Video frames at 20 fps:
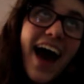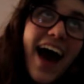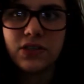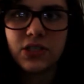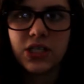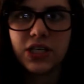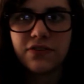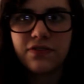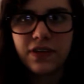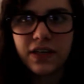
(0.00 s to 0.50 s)

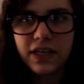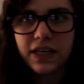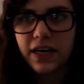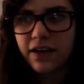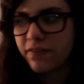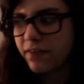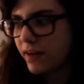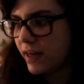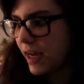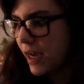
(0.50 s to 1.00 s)
So I feel like
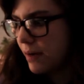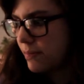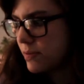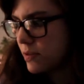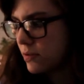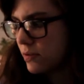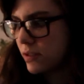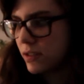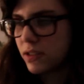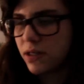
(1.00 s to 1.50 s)
I've had
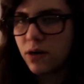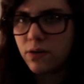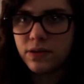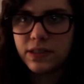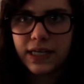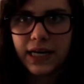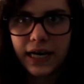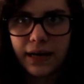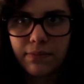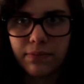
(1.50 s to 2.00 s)
absolutely no
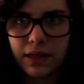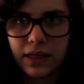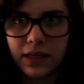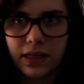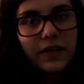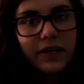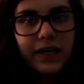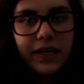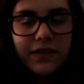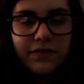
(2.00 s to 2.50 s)
time
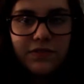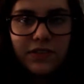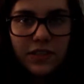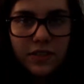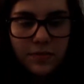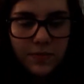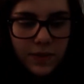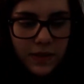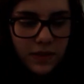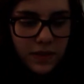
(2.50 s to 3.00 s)
lately. I've
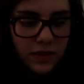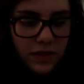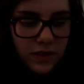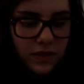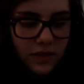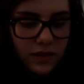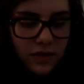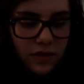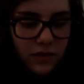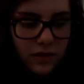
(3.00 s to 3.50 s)
just been
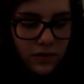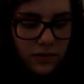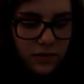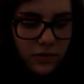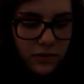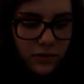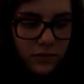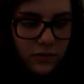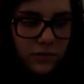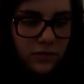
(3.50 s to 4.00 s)

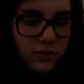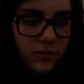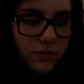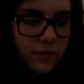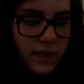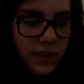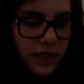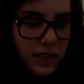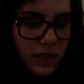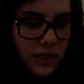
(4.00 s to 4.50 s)
so
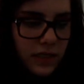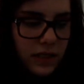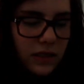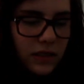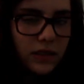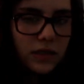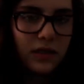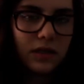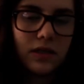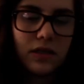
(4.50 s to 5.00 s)

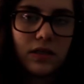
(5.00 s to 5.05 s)
busy.